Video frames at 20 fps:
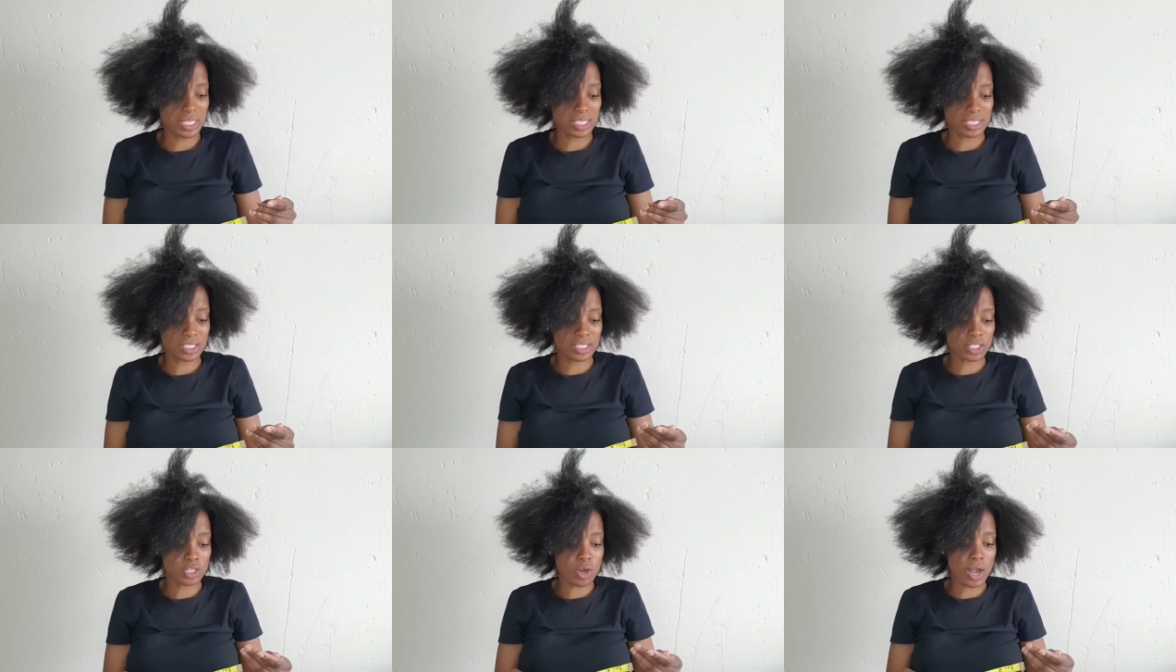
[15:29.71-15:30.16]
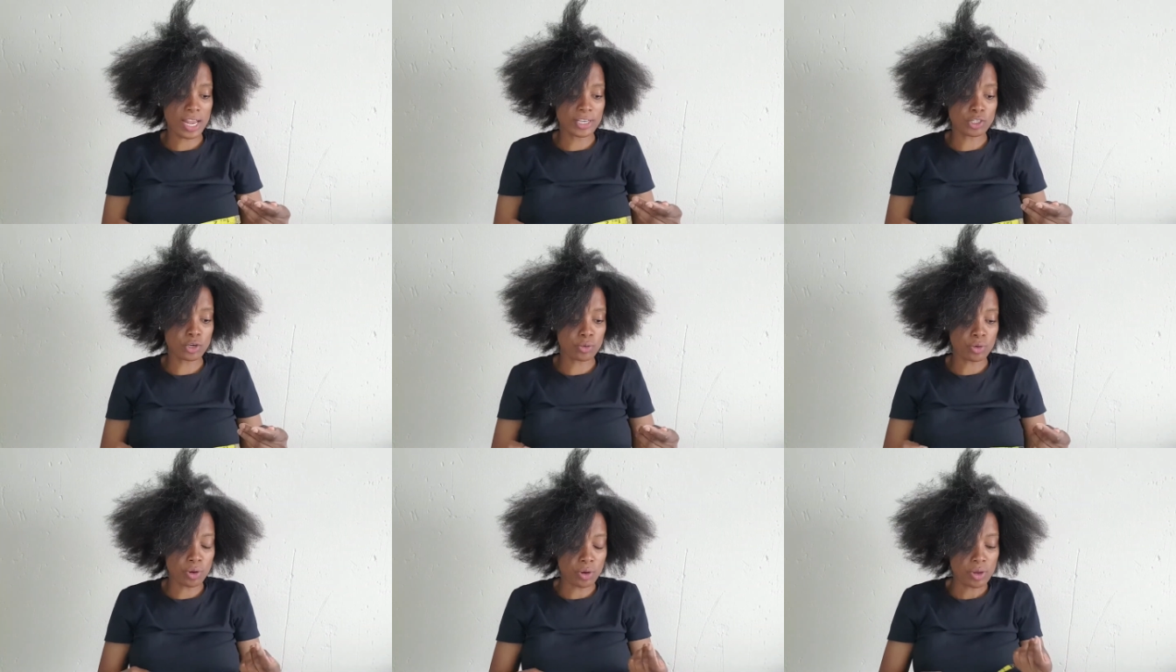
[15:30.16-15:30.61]
So I don't
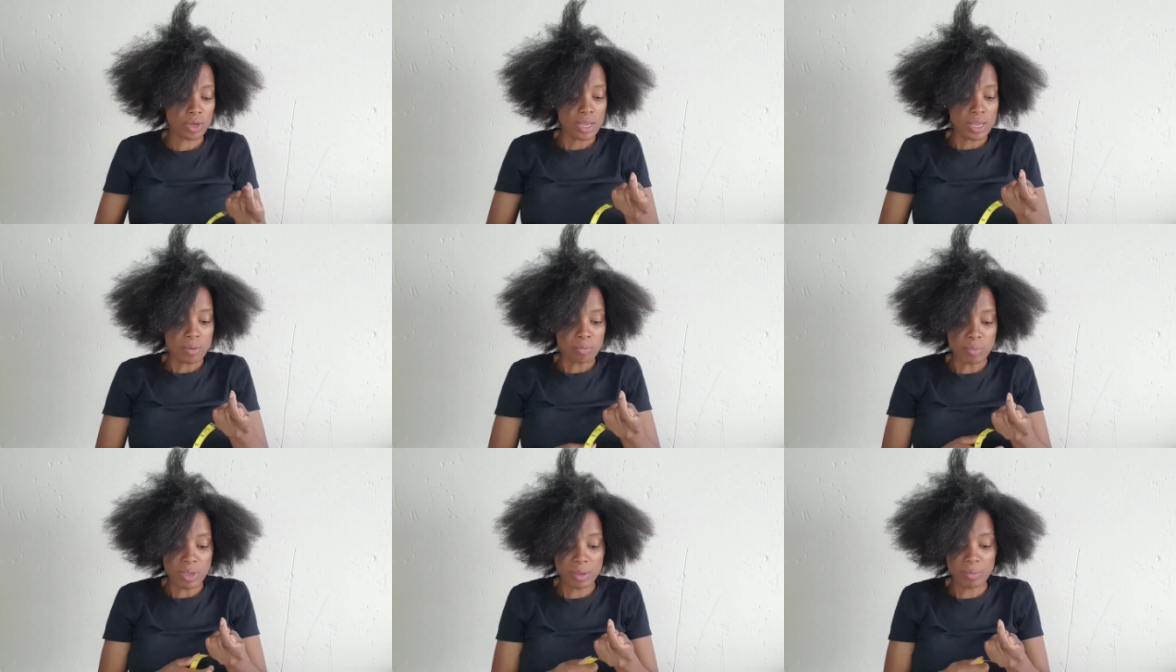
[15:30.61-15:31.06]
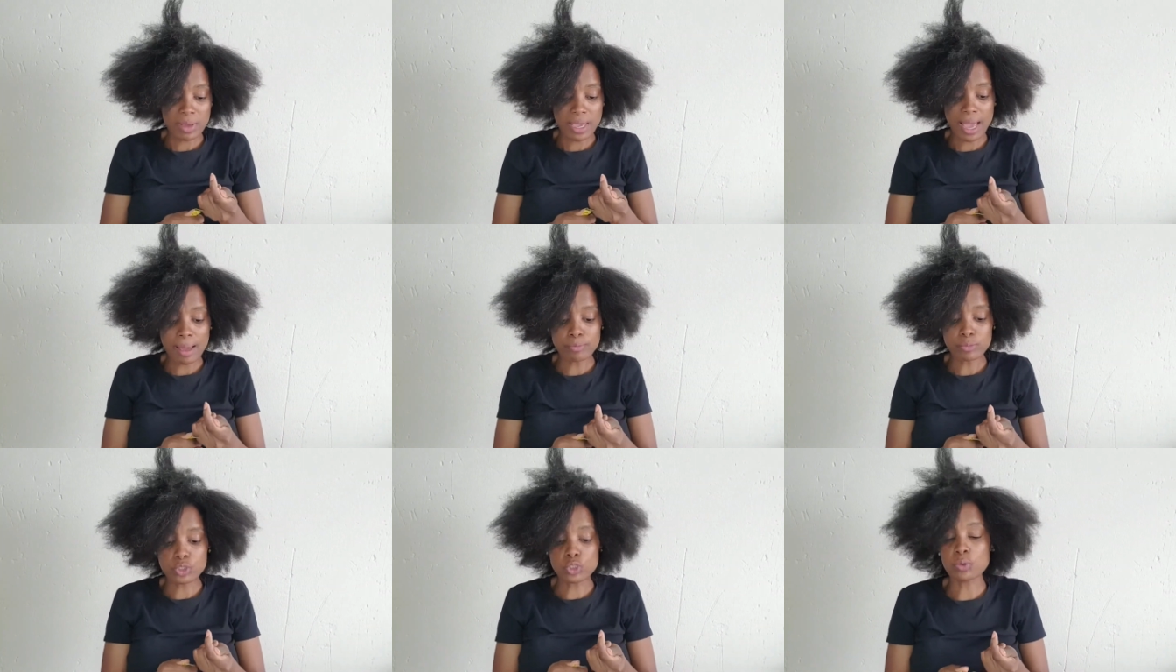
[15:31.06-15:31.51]
know, maybe I'm
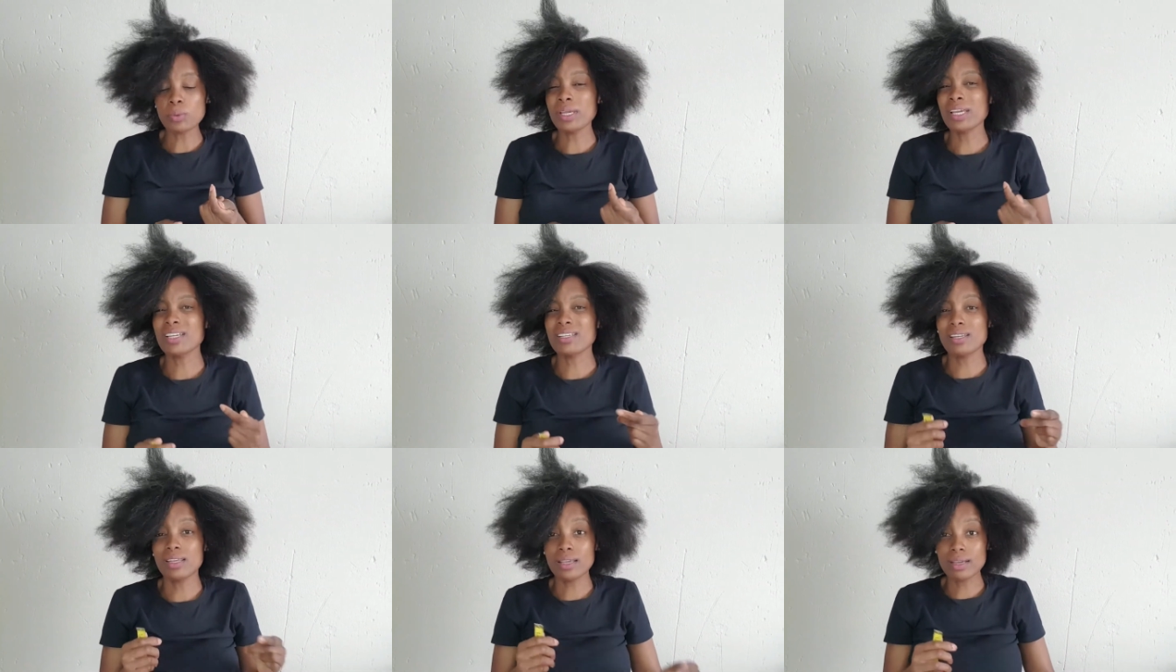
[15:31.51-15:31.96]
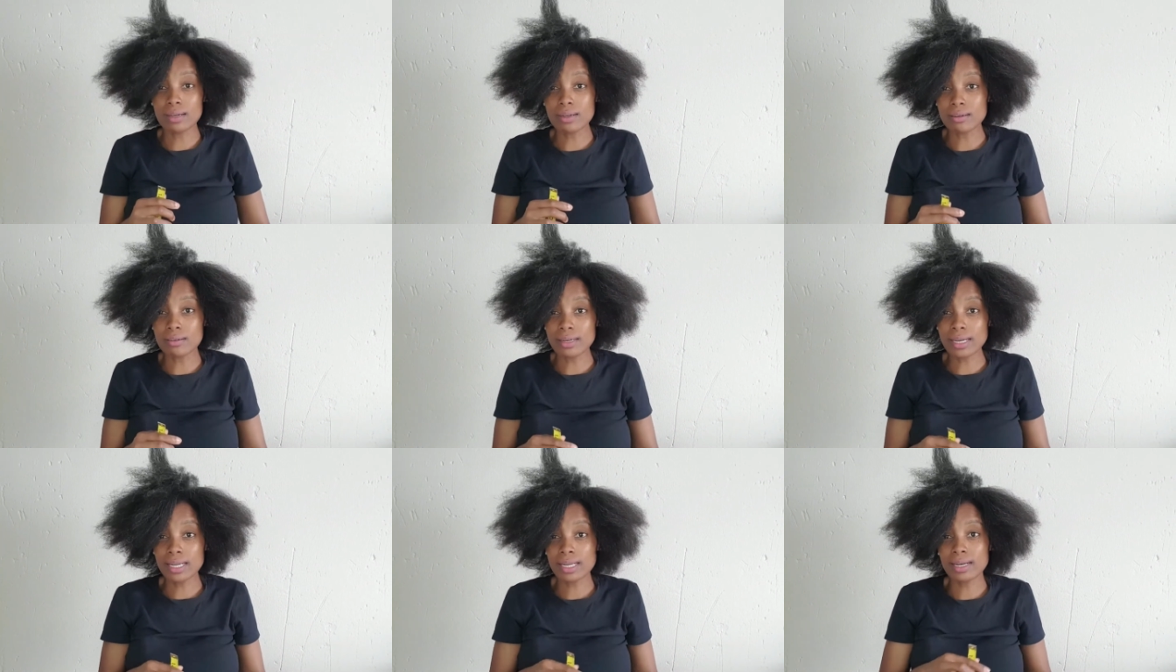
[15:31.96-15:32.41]
doing it
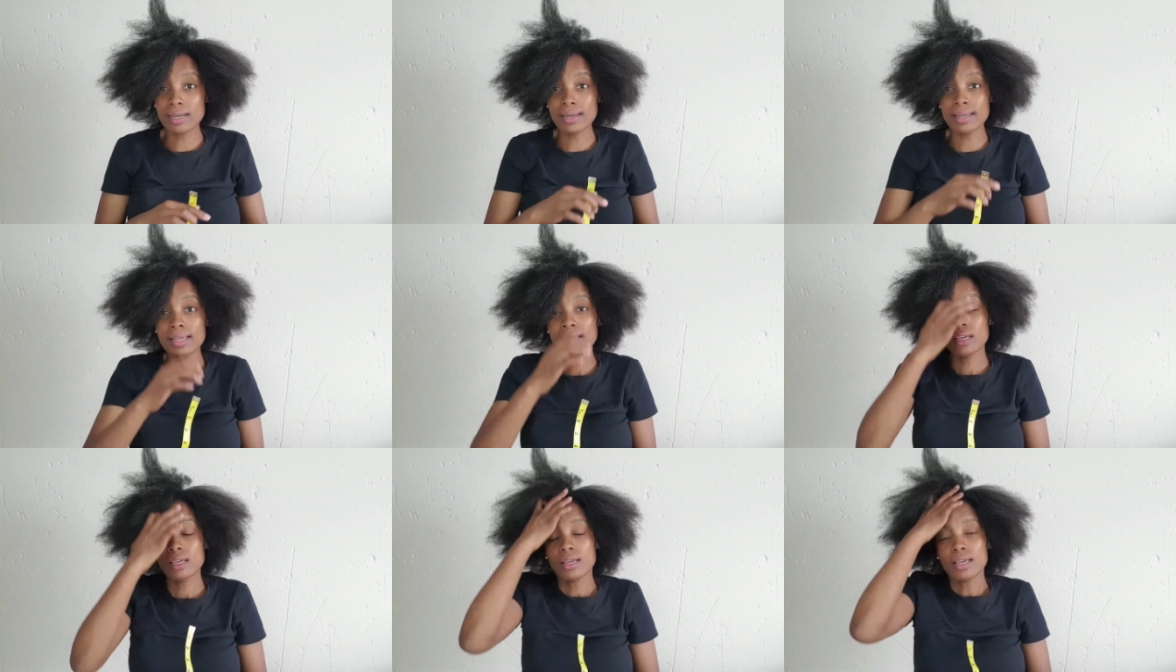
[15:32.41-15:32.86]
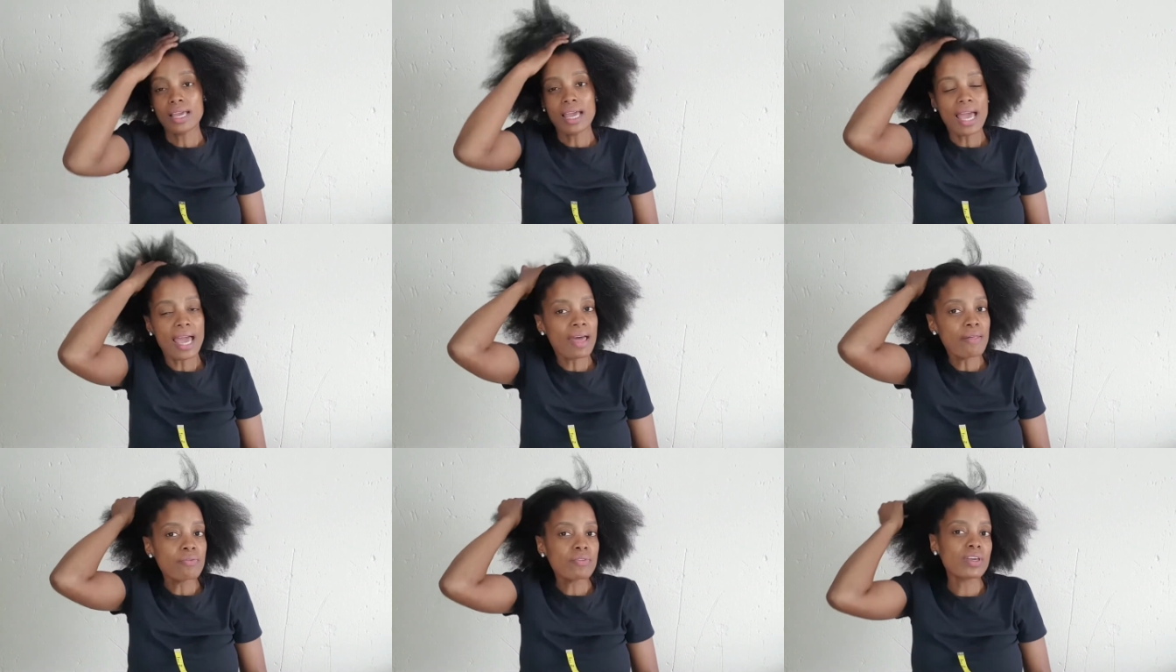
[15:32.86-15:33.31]
incorrectly and
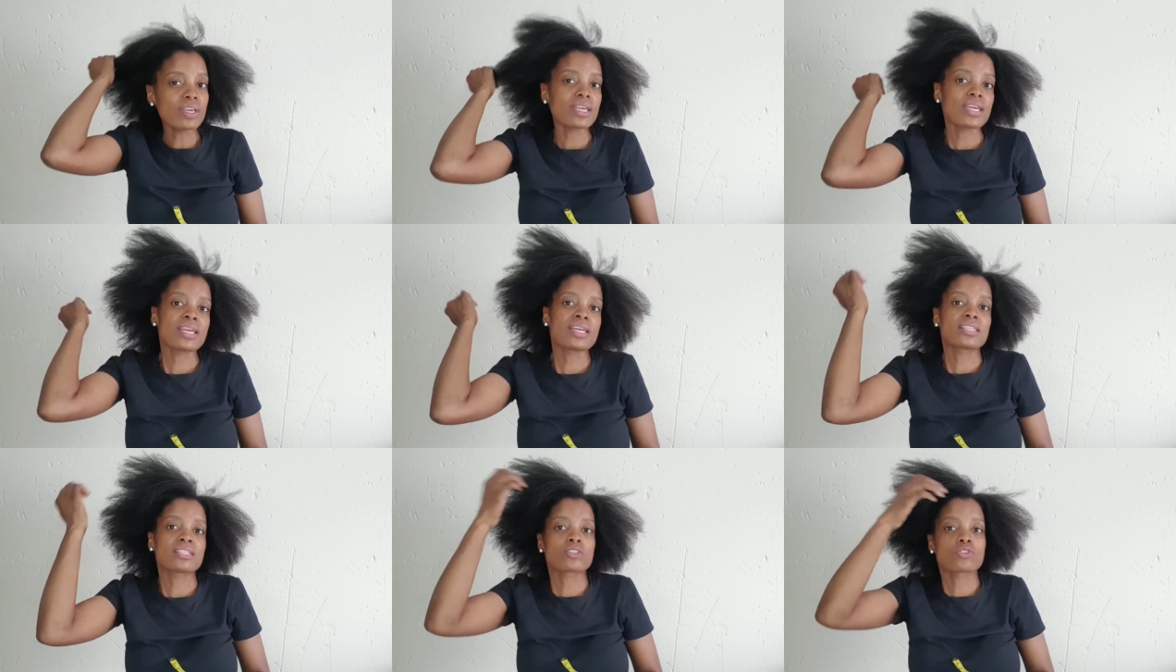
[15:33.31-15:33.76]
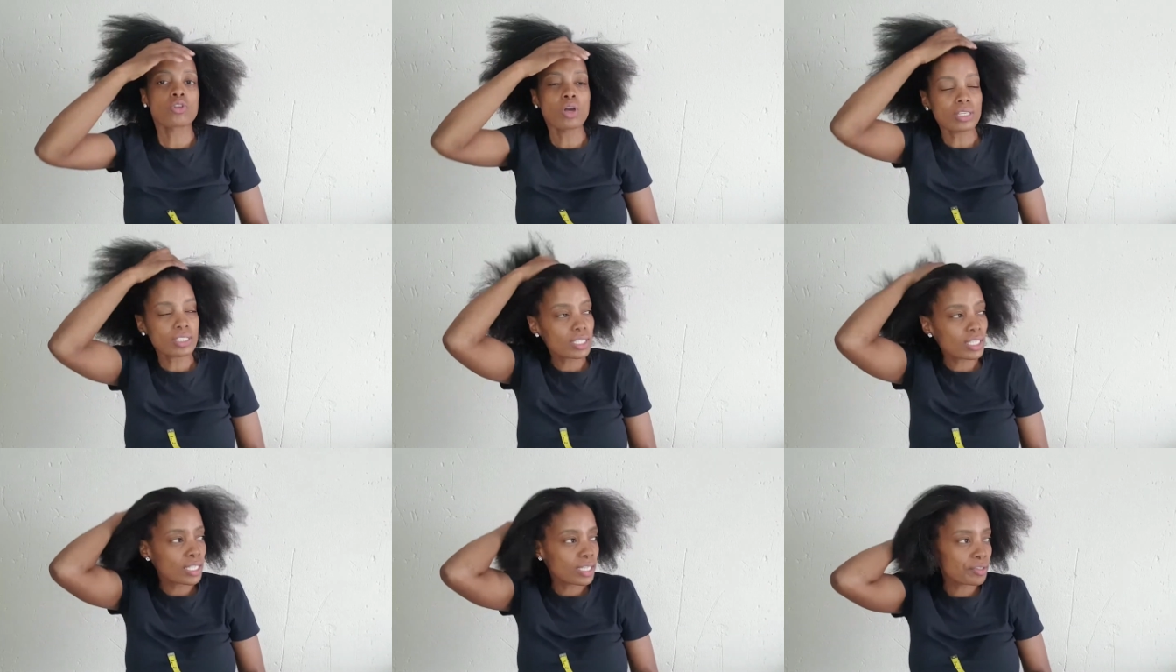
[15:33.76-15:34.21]
the hair is not
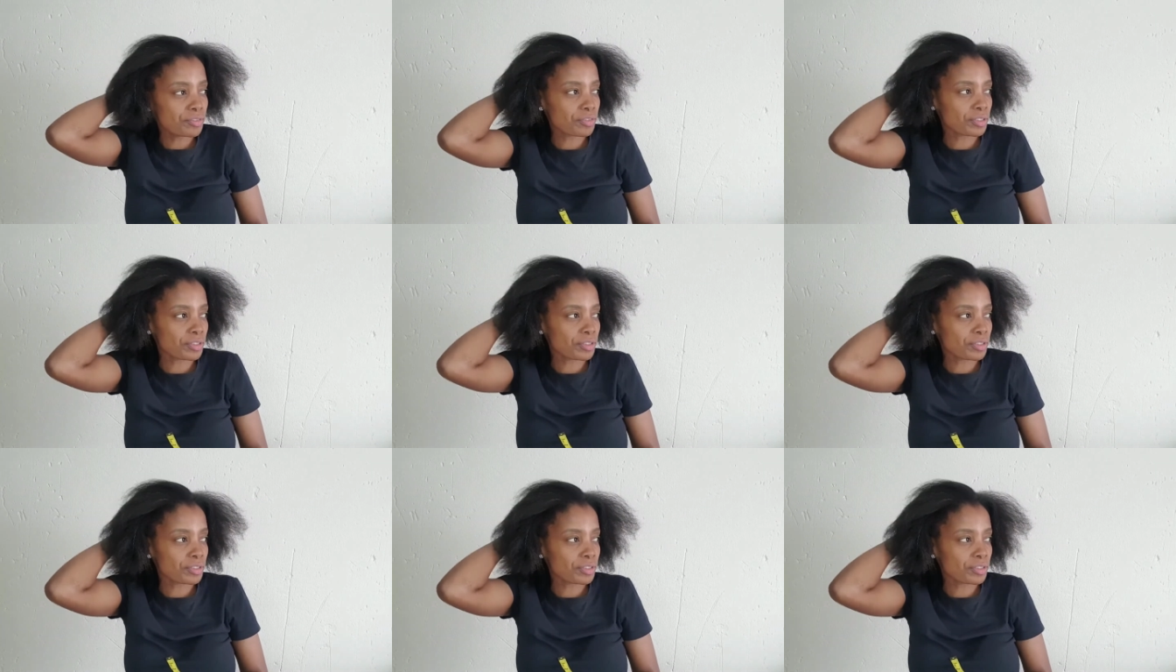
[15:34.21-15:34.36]
even,